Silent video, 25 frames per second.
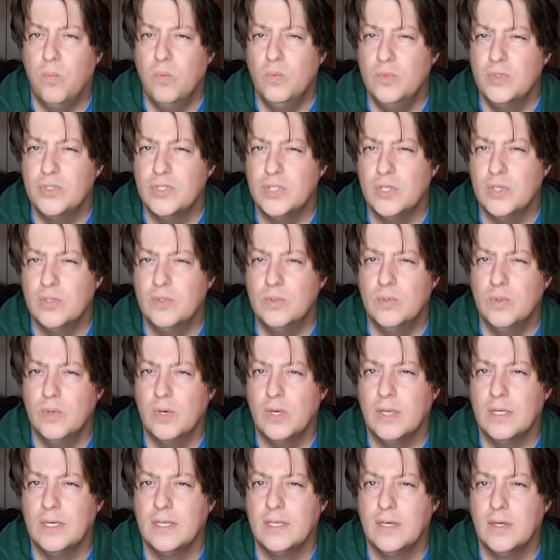So
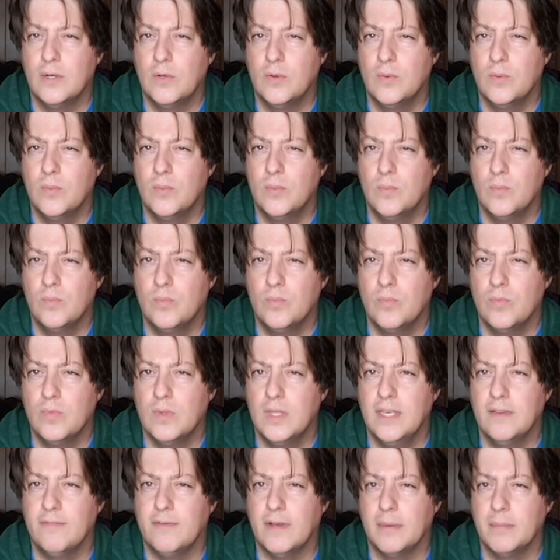
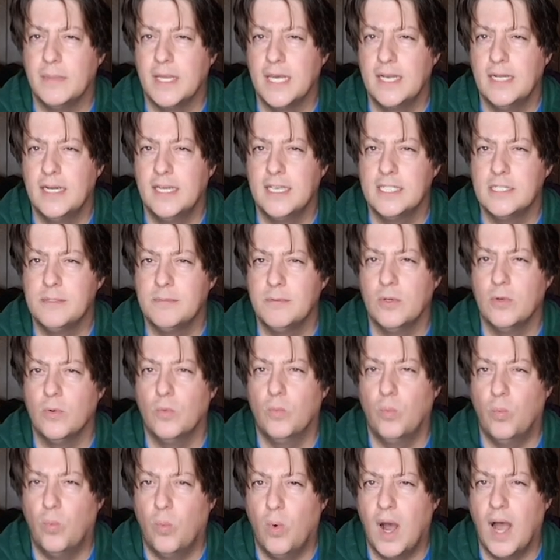if I'm not an expert,
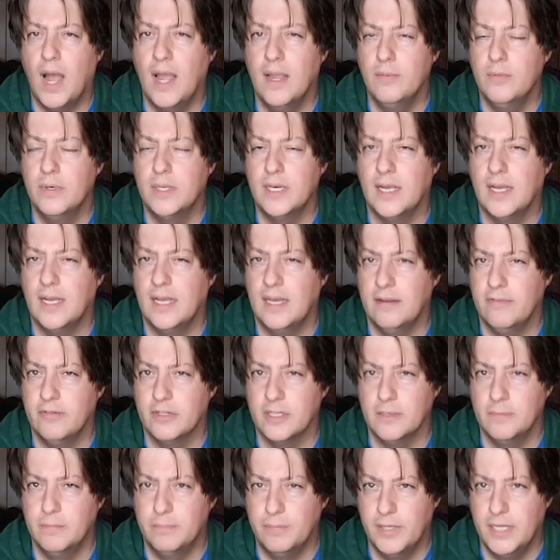why would I have a
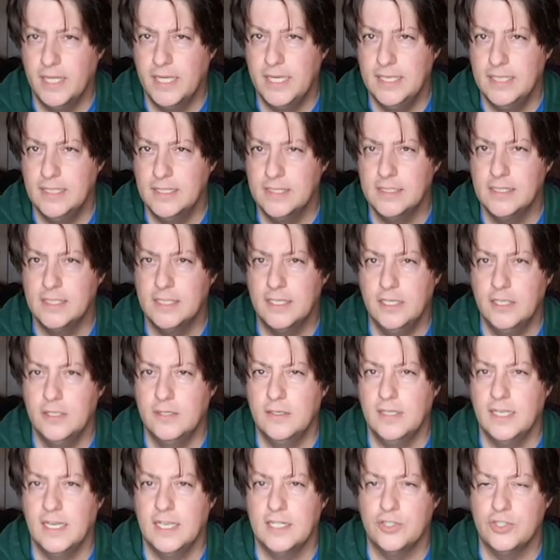complaint? Because
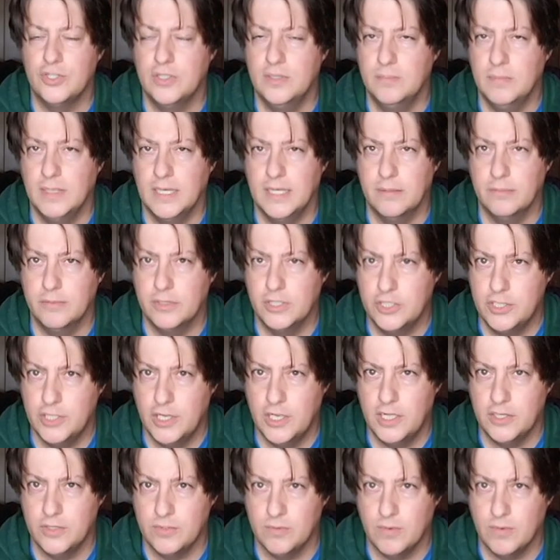clearly I shouldn't be able to judge,